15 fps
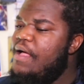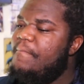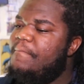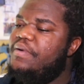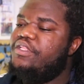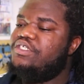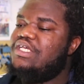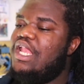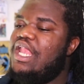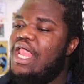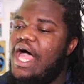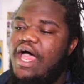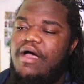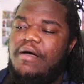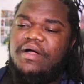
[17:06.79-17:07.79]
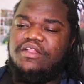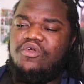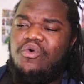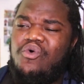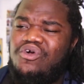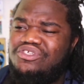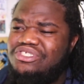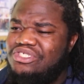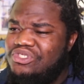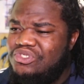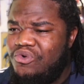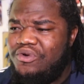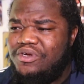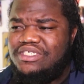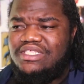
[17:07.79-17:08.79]
But there's a lot about the origin
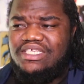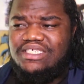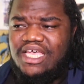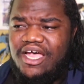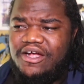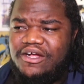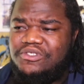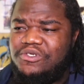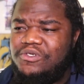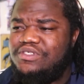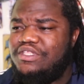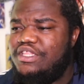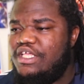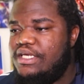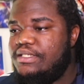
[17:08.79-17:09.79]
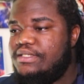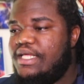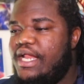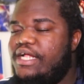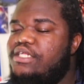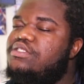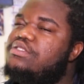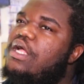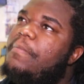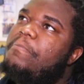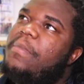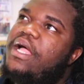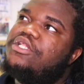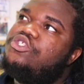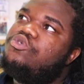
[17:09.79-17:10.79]
stories of these characters and things that I'm
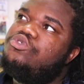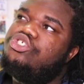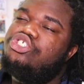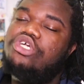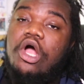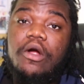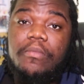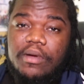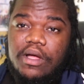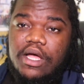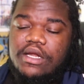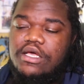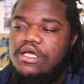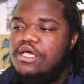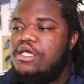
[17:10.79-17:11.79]
not too sharp on.